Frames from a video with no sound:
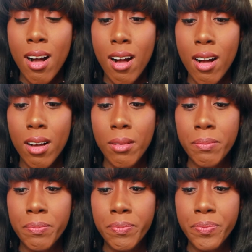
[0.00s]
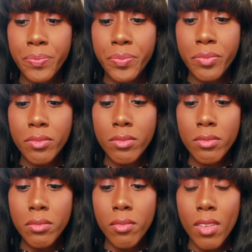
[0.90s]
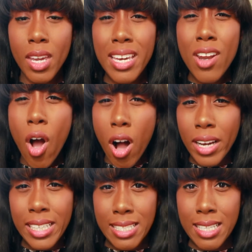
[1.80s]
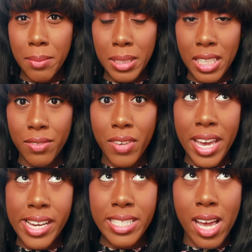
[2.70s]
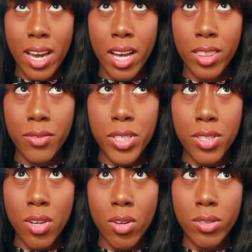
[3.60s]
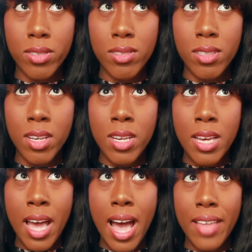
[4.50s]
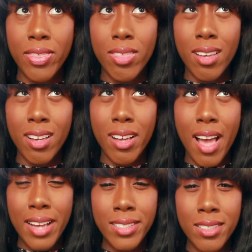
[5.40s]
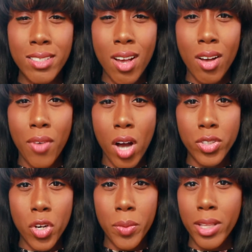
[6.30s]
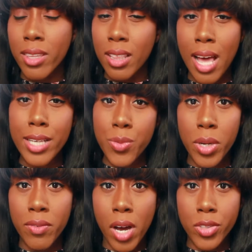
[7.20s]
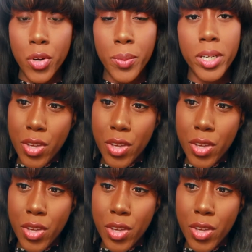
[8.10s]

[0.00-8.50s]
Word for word: um, in August, I believe, and I got the results at the end of October, like the last week of October.